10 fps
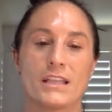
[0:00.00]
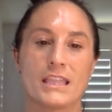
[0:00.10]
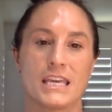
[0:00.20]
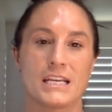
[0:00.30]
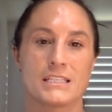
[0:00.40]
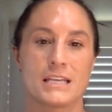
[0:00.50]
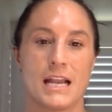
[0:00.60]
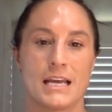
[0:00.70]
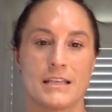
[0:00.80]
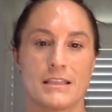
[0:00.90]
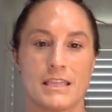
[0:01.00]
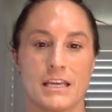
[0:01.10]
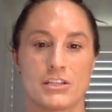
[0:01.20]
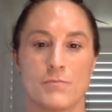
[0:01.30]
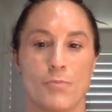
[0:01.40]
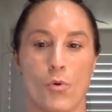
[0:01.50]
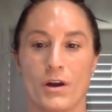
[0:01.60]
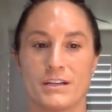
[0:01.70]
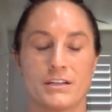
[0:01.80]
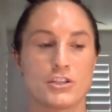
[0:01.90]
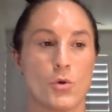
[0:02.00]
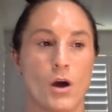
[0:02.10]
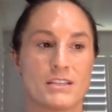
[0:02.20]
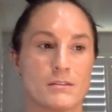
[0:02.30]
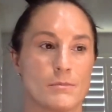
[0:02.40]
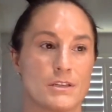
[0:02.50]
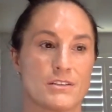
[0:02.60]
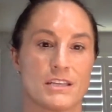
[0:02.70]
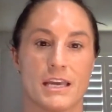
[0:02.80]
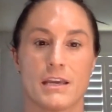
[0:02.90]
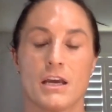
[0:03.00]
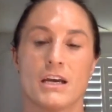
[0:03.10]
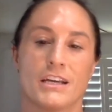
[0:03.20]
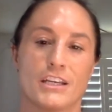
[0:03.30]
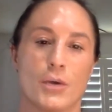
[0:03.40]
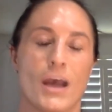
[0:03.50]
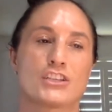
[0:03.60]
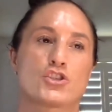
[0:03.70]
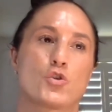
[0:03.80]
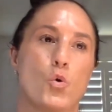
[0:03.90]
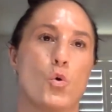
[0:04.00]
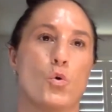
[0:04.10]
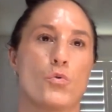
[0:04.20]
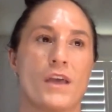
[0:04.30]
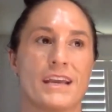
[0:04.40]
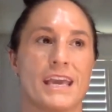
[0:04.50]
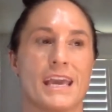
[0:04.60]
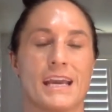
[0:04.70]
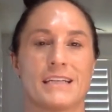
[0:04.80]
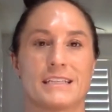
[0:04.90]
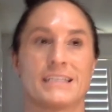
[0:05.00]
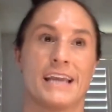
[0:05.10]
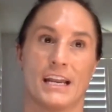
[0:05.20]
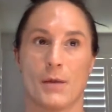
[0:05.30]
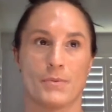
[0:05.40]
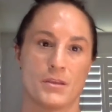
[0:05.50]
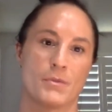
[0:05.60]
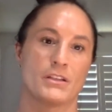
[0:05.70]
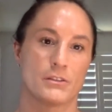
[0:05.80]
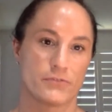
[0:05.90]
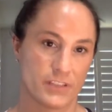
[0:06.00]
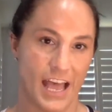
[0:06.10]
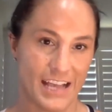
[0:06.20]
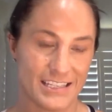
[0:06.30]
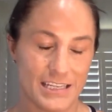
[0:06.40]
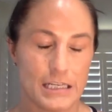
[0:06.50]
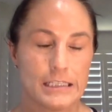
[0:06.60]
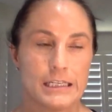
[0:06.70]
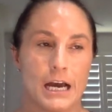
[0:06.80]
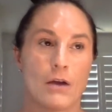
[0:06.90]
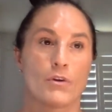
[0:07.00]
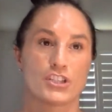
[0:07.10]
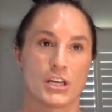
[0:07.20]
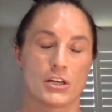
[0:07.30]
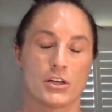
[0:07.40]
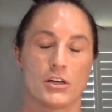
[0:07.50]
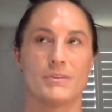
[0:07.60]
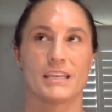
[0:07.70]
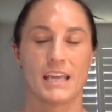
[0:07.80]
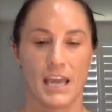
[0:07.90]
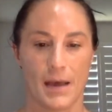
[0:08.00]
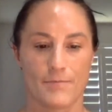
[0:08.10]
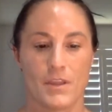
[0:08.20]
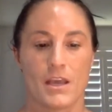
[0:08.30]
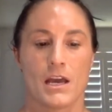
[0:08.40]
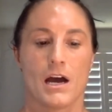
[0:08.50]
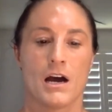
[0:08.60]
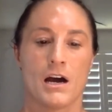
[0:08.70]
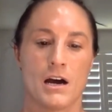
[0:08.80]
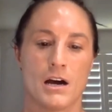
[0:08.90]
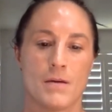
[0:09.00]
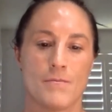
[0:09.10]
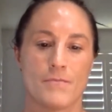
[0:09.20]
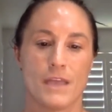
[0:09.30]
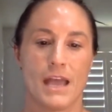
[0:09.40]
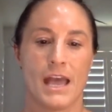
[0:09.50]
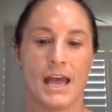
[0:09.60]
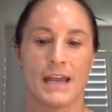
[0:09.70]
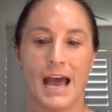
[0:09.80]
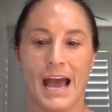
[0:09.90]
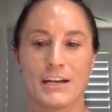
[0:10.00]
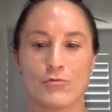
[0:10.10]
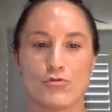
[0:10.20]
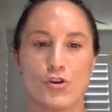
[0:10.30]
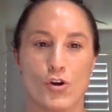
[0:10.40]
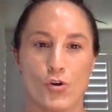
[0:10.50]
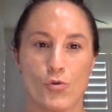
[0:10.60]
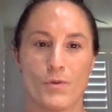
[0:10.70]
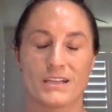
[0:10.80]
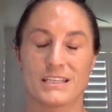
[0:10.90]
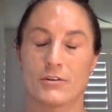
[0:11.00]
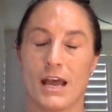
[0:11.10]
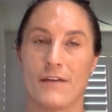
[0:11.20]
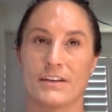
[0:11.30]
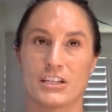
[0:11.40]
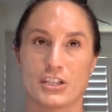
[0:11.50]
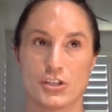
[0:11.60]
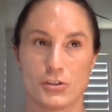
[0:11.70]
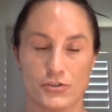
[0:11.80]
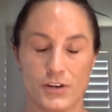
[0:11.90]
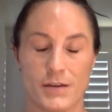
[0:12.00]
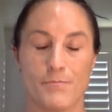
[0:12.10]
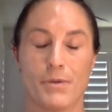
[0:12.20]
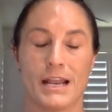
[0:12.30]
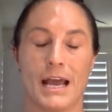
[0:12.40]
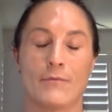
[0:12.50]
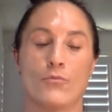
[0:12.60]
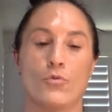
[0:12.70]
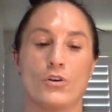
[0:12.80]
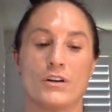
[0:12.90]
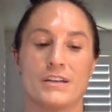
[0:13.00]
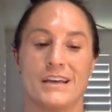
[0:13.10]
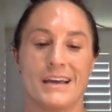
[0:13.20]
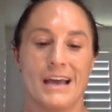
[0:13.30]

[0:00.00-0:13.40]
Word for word: of the things that I think is important so sometimes I'll say, you know, at school, they can't get up in the middle of class. I wish they could, but they can't. Um, and I don't know because I don't have any children, but I would.